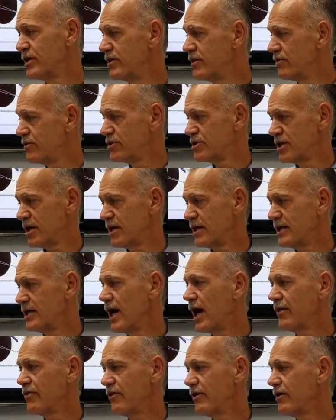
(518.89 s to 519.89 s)
and then they're suddenly
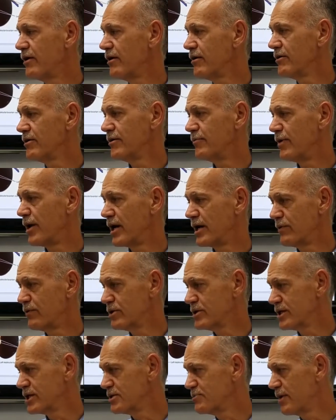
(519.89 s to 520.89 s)
not there, and the body
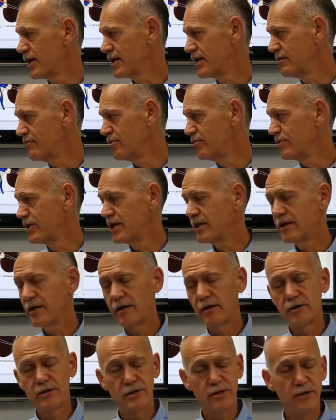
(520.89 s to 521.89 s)
was expecting them to be
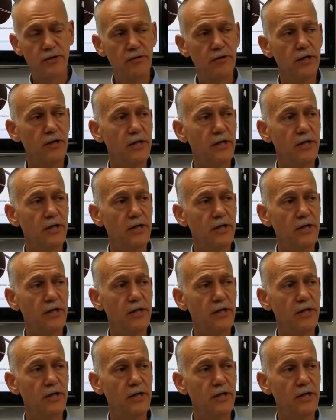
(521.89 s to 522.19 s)
there. So